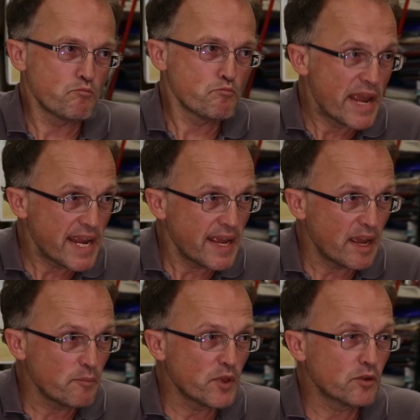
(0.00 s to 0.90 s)

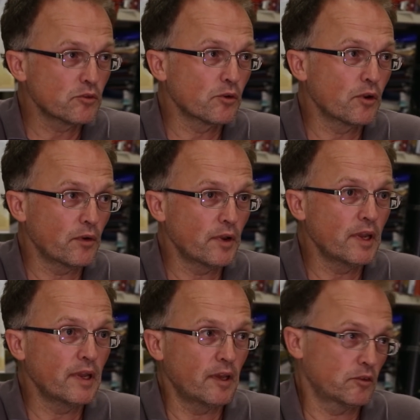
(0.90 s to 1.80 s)
mayhem that is
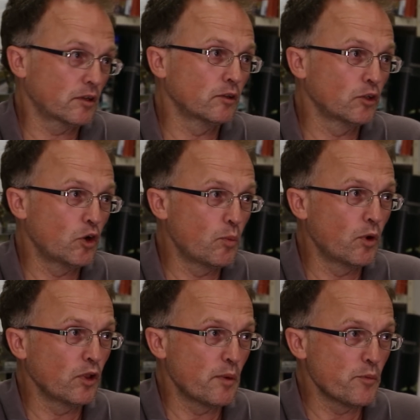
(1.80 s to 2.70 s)
occurring as a
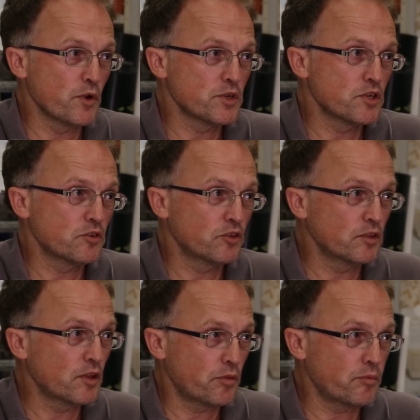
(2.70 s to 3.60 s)
global emergency
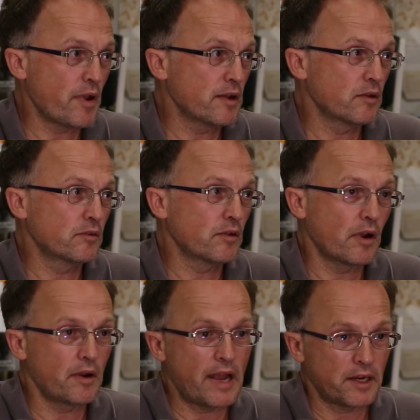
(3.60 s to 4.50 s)
that threatens
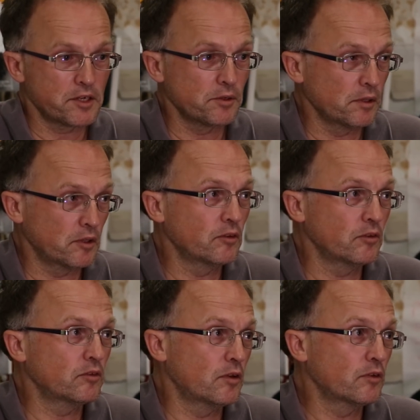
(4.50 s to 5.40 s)
our actual
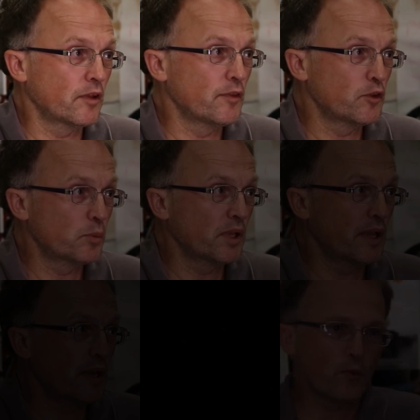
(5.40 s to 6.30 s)
existence on this
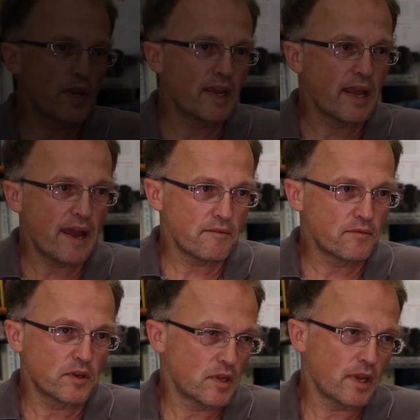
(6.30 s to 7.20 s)
planet. We
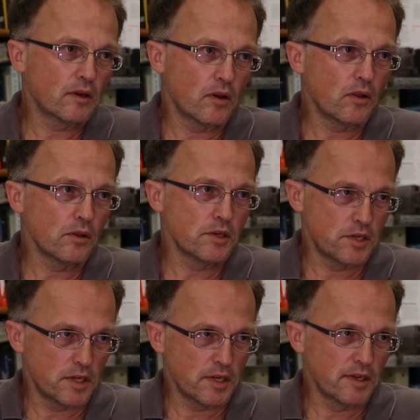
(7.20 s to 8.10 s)
have the
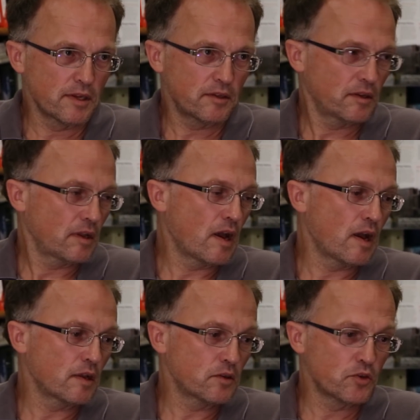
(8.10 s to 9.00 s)
technology
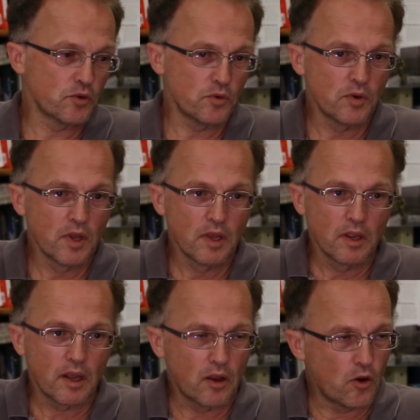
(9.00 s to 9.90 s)
to
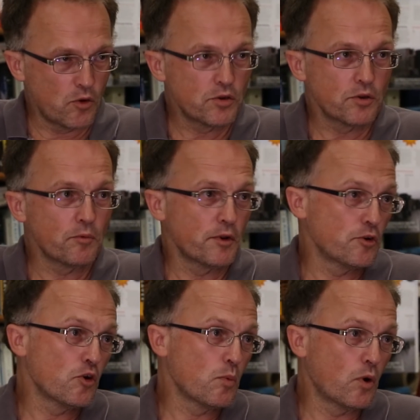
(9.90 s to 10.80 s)
go to a
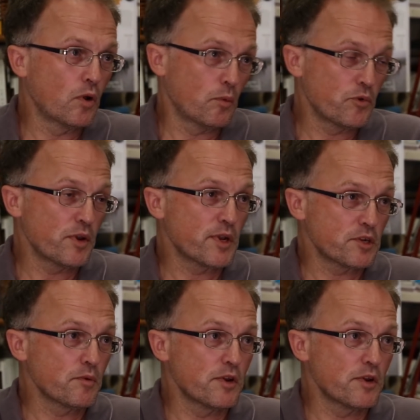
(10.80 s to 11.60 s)
renewable, pretty much a